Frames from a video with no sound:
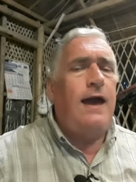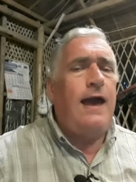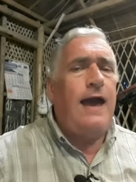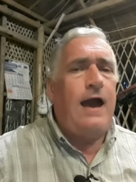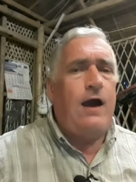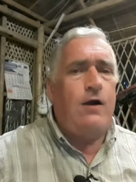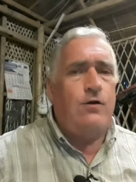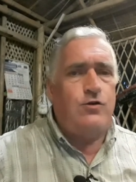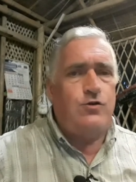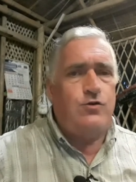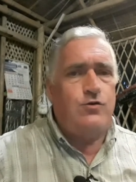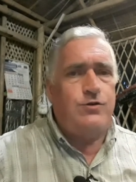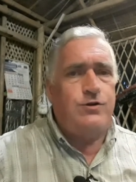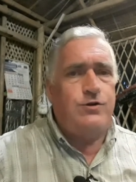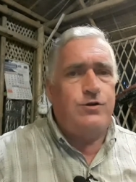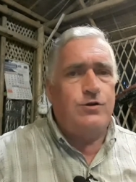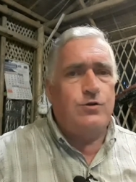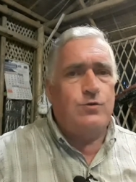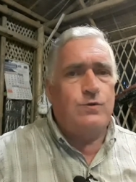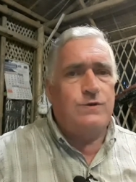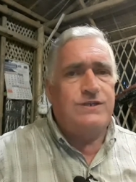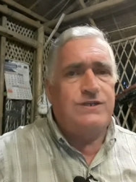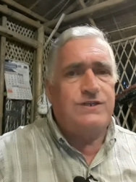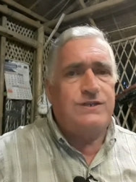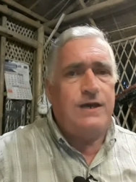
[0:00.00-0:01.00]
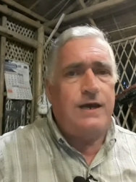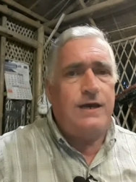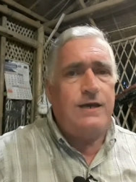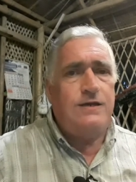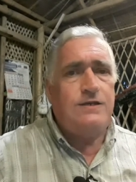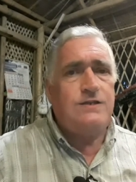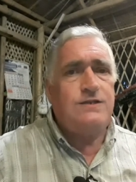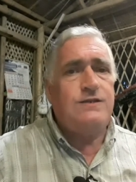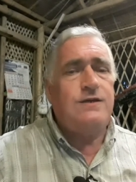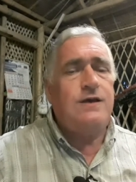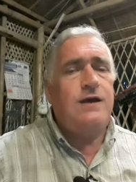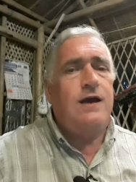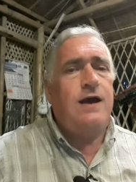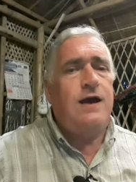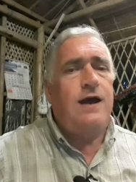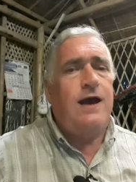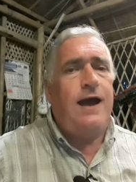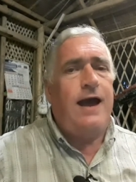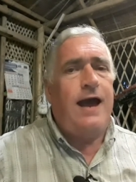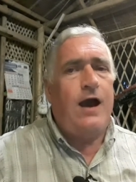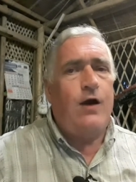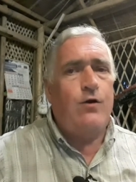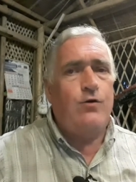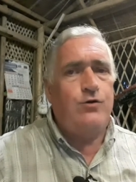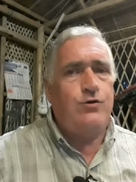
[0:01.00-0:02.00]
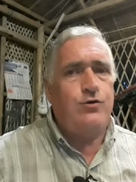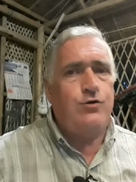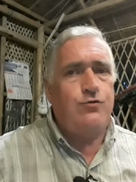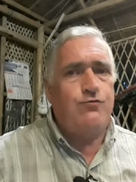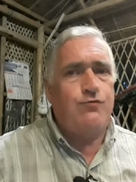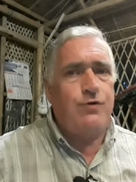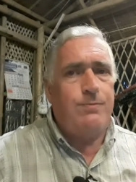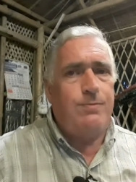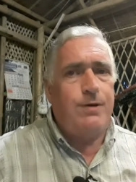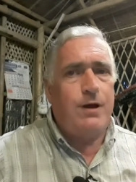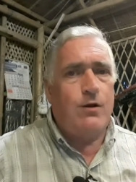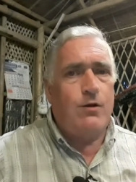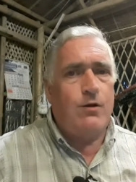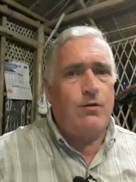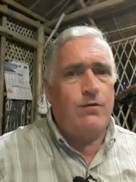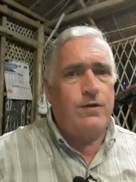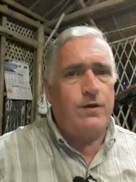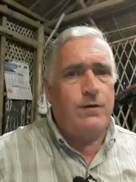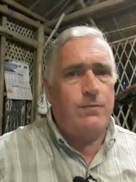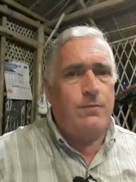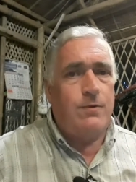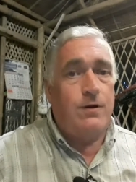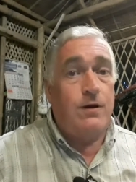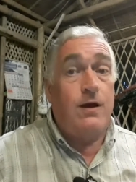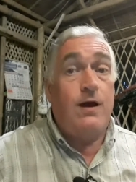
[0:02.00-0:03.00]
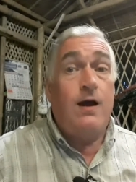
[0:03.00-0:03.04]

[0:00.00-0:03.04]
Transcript: How do you deal with snakes? How do you repel them?